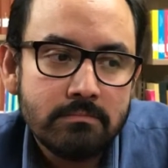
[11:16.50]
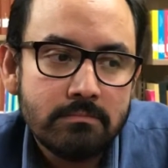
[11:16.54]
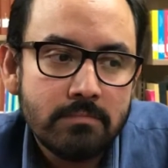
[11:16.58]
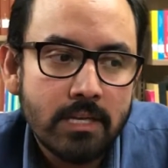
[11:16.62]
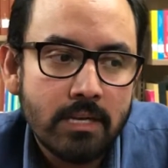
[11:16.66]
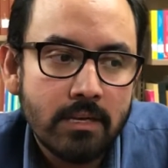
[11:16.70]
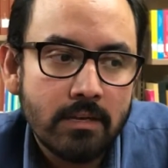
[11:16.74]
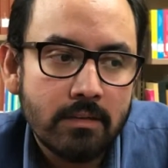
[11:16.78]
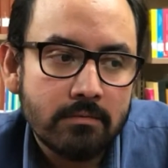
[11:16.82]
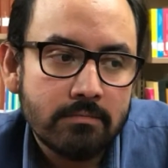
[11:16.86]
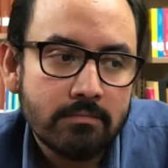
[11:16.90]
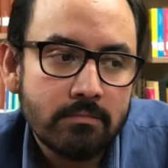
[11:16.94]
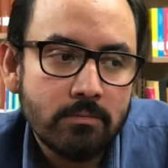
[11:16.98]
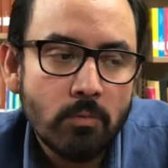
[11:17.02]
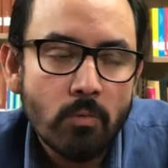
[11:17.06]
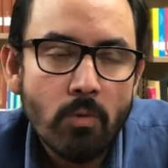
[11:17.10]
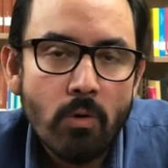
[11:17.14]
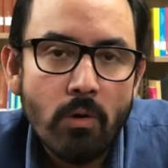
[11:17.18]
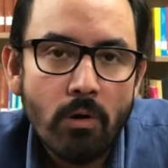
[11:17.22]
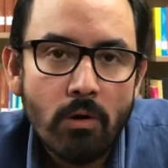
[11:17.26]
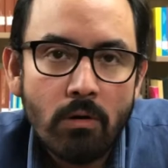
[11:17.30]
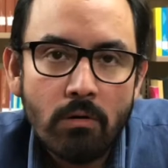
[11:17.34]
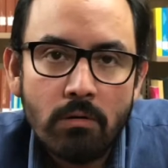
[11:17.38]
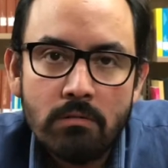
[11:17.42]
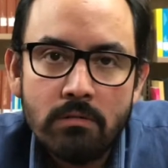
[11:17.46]

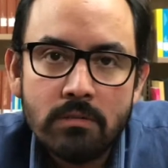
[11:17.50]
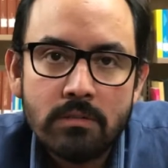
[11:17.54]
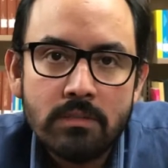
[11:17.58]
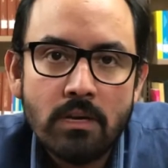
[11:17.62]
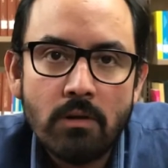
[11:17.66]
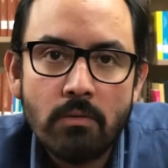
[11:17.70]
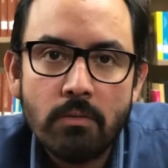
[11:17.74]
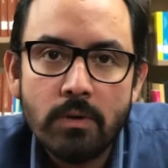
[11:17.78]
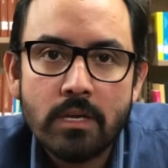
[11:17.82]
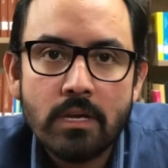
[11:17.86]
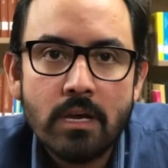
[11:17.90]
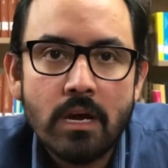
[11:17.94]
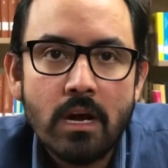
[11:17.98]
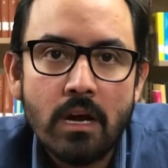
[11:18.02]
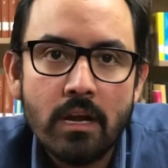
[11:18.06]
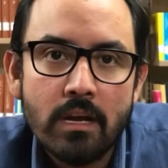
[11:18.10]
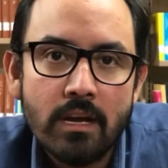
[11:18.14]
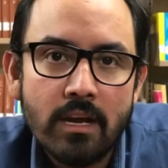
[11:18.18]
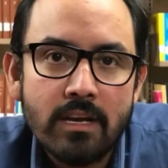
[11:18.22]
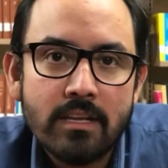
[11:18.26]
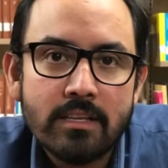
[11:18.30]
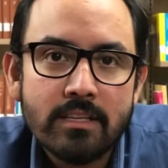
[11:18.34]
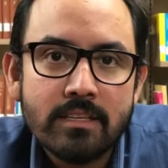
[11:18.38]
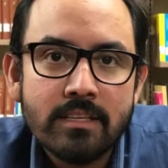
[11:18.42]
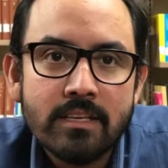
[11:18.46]
wall that we
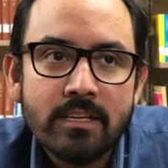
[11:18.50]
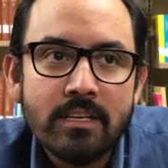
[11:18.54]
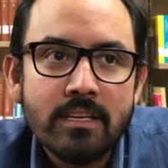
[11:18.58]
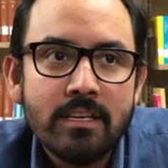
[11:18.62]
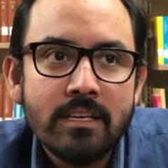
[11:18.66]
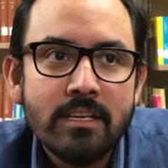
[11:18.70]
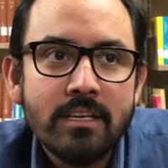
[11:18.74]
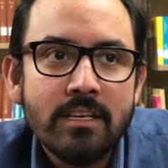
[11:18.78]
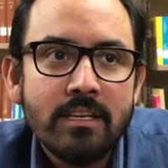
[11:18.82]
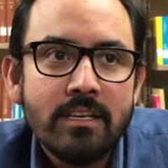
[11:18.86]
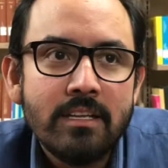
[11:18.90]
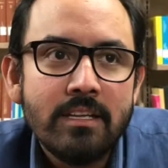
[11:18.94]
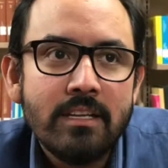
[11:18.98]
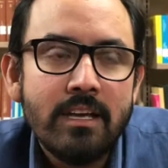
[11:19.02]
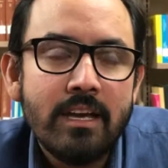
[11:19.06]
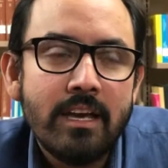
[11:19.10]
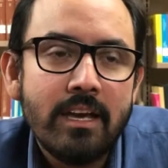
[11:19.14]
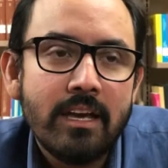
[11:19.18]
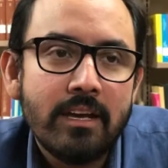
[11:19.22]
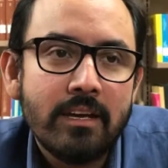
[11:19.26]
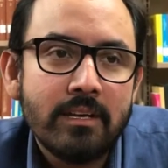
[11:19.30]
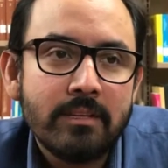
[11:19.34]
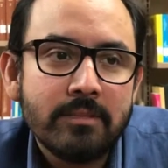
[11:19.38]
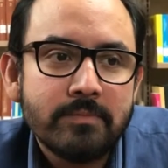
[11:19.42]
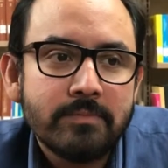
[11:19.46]
cannot,
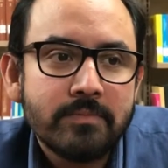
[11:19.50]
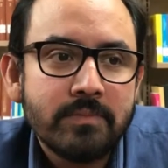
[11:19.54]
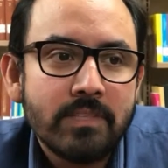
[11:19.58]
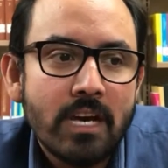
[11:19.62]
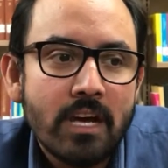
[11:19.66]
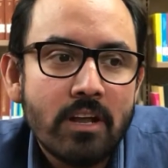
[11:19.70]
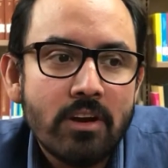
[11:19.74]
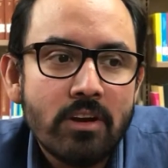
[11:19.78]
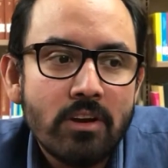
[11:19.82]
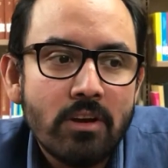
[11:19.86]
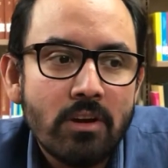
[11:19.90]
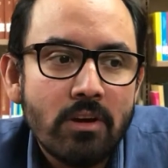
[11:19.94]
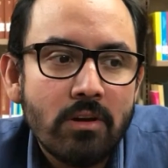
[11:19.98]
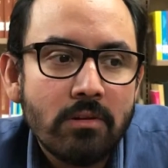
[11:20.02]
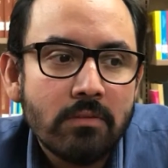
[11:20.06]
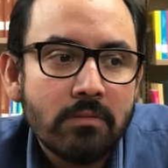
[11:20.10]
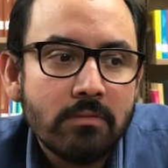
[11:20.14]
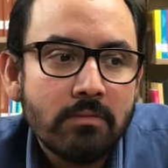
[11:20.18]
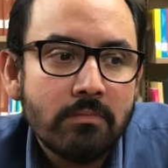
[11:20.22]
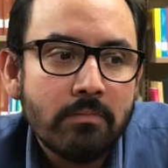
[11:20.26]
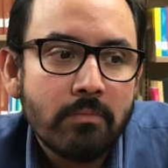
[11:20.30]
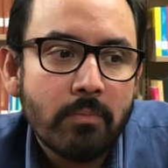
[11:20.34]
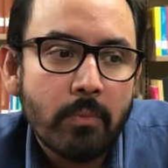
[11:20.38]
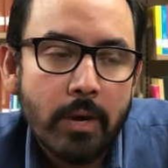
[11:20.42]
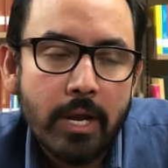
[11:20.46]
I don't know,
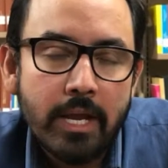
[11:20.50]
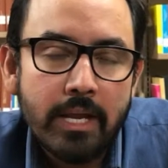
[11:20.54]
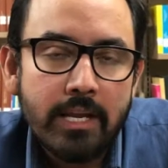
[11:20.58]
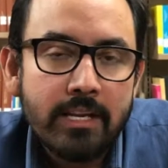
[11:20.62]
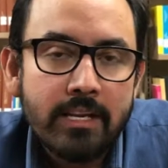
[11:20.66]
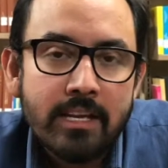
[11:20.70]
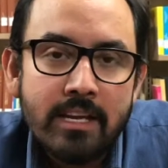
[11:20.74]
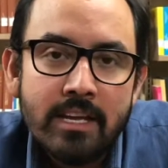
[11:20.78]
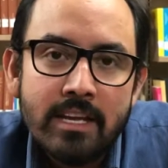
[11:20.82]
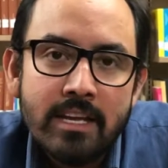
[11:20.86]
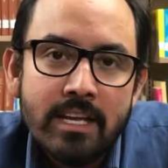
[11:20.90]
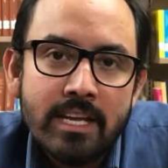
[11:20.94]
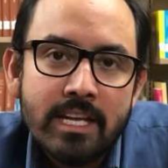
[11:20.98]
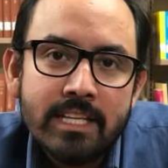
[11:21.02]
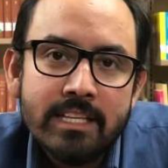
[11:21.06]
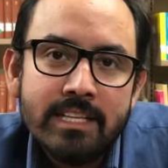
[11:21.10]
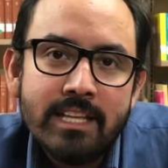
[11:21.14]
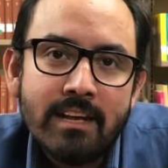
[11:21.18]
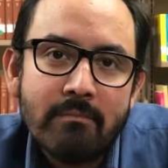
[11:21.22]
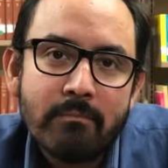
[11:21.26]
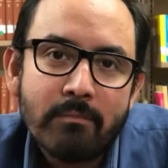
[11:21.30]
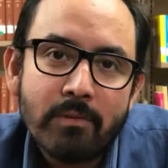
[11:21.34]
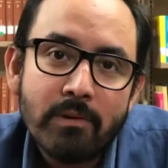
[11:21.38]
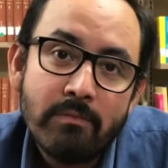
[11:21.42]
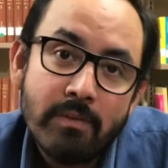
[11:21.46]
break,
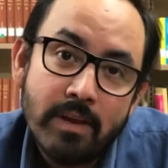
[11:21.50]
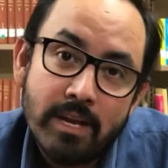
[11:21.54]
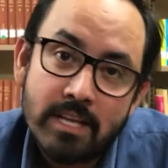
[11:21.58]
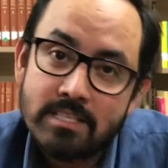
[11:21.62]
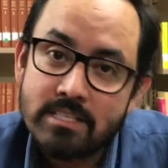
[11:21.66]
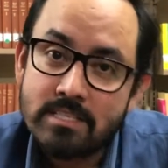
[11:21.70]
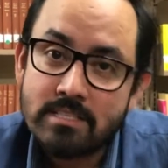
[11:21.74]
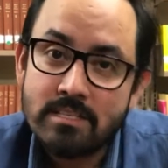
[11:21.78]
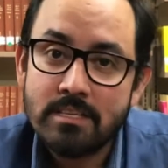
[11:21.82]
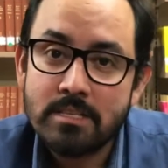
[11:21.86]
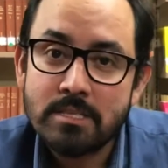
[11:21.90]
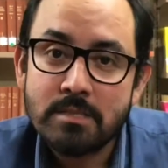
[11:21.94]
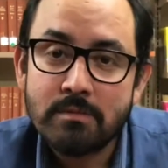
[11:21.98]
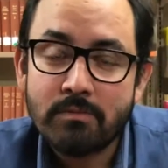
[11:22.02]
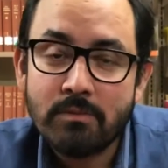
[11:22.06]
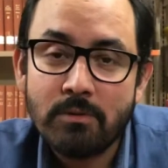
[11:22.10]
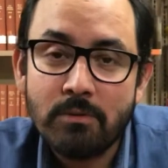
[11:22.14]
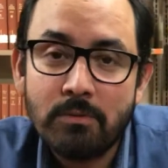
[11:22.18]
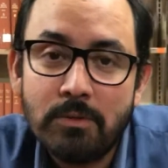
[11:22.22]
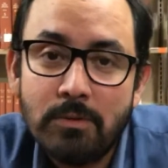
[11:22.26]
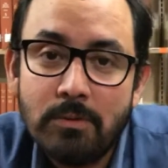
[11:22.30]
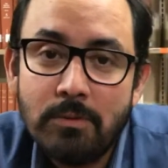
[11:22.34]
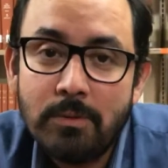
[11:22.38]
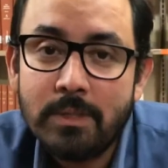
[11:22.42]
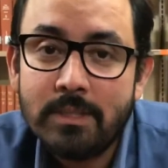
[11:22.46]
that prevents us
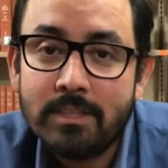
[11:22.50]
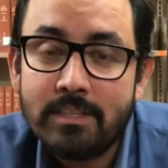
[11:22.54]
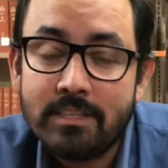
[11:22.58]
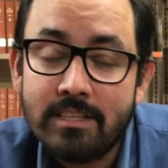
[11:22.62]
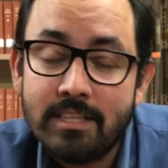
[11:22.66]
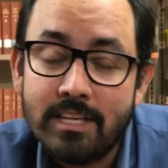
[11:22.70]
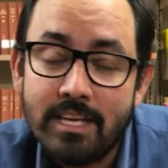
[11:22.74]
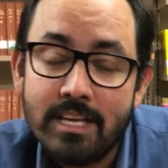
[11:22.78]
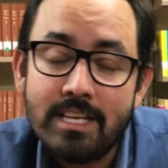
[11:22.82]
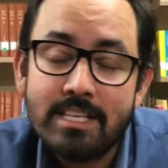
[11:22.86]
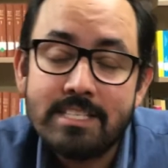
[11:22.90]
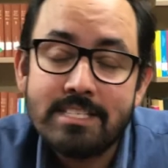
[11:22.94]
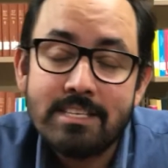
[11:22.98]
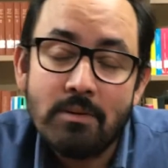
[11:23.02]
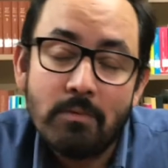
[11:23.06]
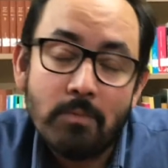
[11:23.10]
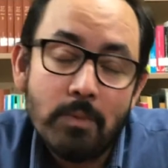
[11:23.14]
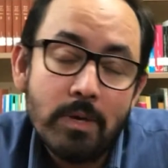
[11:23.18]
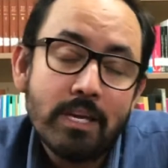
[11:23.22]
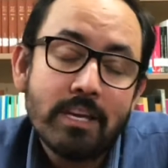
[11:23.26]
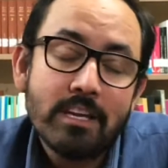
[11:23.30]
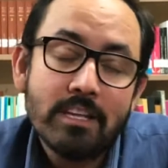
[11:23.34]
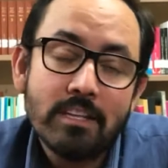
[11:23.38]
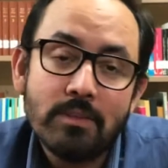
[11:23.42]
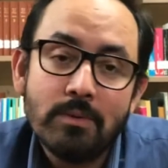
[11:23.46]
from doing things, and
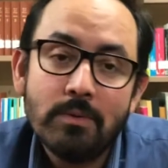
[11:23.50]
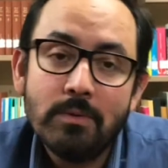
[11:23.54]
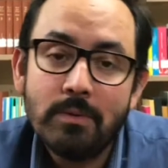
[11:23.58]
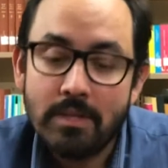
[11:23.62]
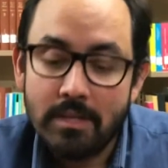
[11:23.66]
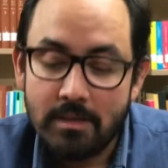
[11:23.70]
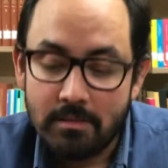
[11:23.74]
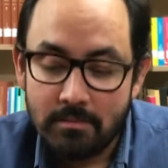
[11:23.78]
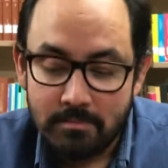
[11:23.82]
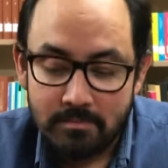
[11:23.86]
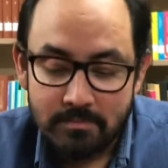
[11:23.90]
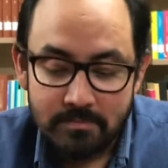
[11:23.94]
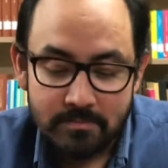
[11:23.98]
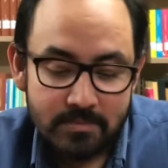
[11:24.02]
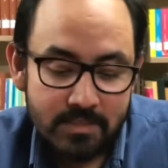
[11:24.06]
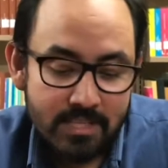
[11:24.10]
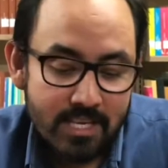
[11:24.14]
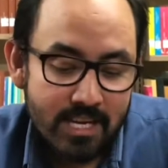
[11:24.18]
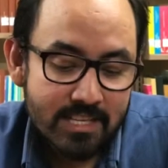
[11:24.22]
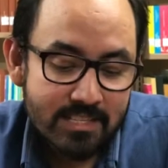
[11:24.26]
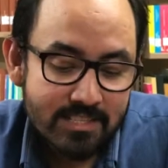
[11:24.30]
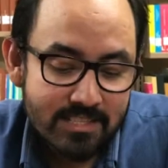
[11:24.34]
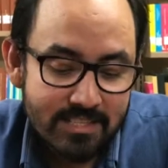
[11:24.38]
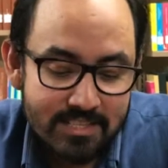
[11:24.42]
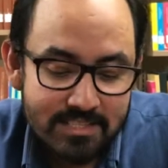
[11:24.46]
we can do them.
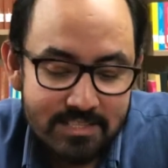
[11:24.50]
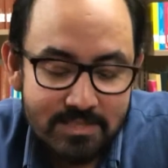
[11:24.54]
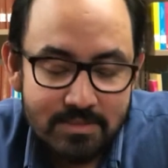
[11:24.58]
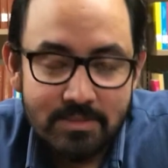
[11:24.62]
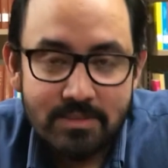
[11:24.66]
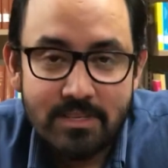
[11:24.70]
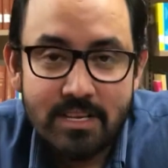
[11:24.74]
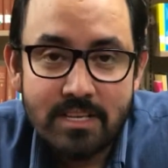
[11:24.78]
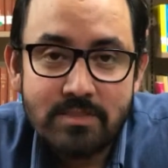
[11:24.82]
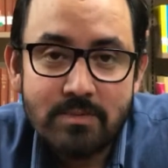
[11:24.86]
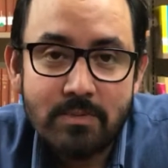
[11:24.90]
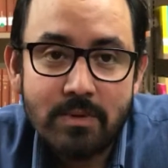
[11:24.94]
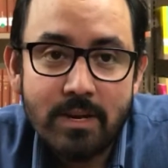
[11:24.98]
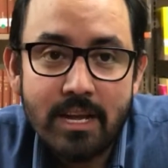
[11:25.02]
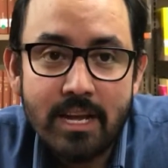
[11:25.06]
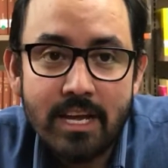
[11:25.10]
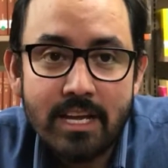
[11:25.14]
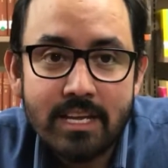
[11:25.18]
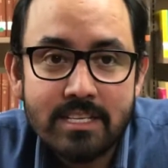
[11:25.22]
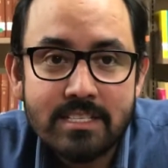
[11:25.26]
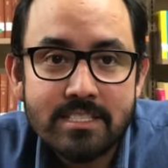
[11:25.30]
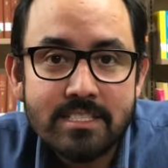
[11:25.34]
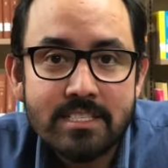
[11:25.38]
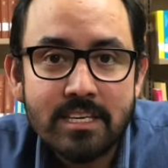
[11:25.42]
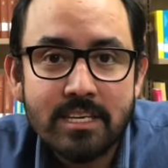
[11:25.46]
That's what I
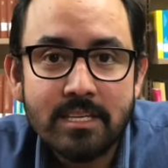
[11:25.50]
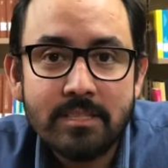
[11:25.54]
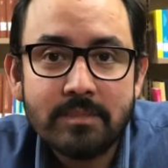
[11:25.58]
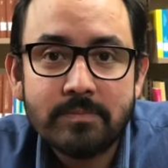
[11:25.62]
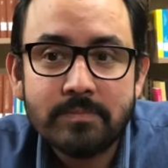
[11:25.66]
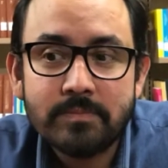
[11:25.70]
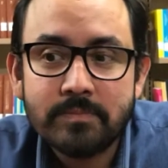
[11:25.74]
can say.